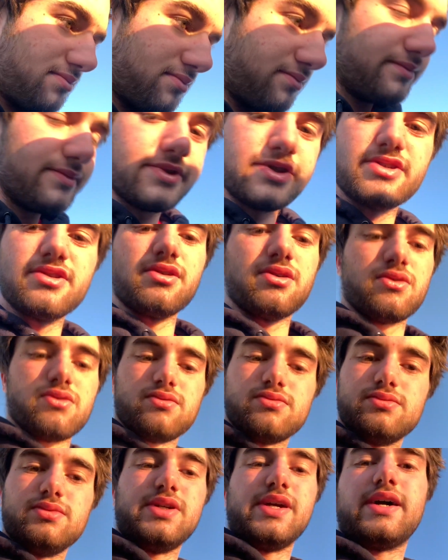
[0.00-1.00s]
So
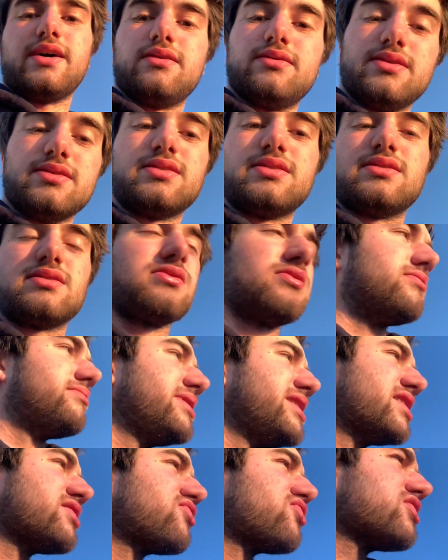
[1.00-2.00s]
yeah, this is only
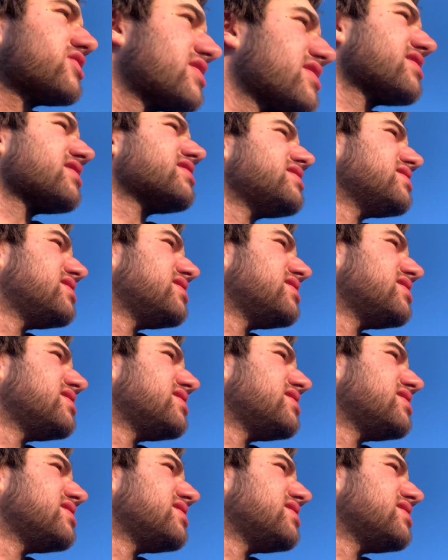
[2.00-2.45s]
interesting.